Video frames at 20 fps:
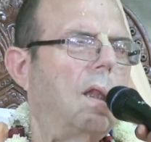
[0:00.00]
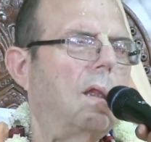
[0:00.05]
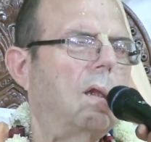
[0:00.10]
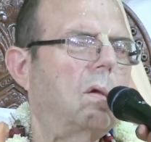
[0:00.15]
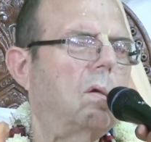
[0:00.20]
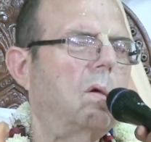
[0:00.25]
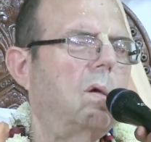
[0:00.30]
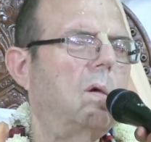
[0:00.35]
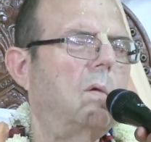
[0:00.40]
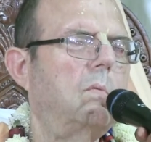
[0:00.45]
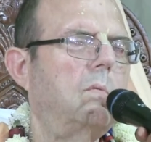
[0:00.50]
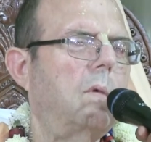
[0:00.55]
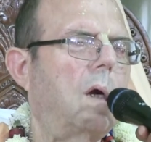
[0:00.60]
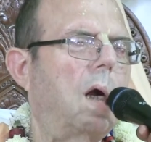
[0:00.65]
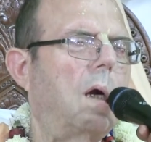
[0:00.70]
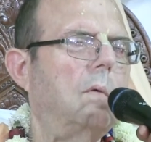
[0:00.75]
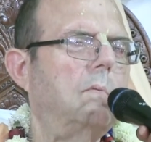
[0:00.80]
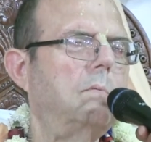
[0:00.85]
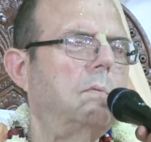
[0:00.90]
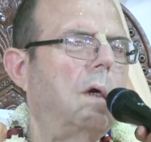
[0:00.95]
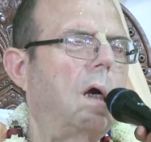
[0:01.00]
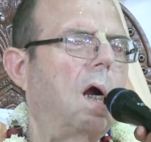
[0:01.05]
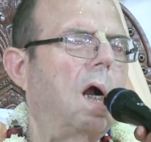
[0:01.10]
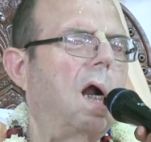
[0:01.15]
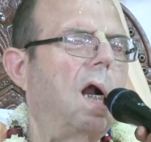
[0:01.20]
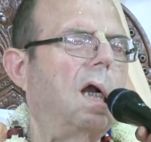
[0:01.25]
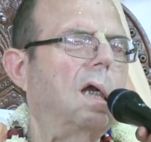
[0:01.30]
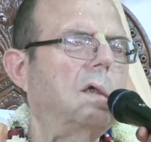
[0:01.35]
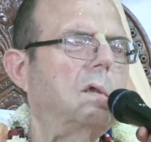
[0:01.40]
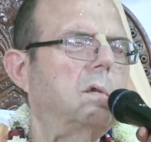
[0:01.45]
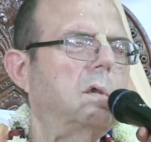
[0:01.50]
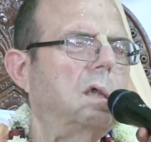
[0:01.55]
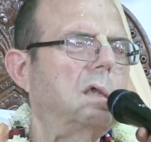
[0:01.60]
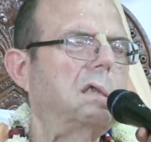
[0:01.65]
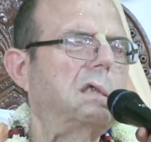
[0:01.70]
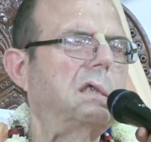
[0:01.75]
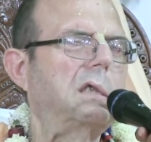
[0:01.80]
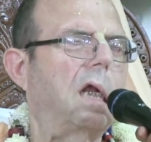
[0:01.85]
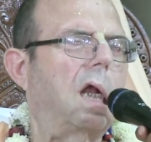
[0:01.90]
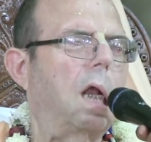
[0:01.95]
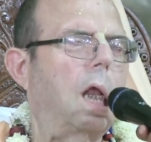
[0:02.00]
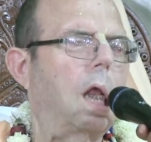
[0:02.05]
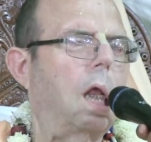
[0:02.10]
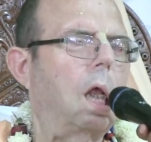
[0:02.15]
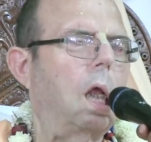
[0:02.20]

the Guru, Brahma, and Krishna.